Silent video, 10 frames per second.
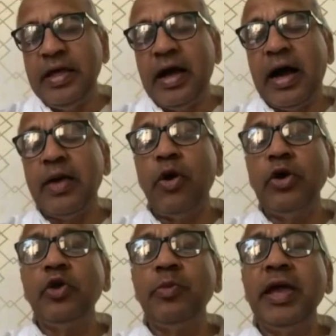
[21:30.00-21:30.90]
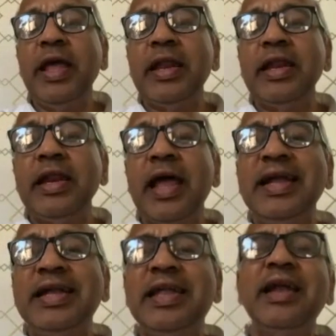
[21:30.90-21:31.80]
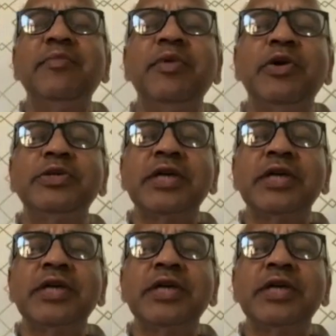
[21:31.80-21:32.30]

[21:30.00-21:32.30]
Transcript: I want to be enlightened because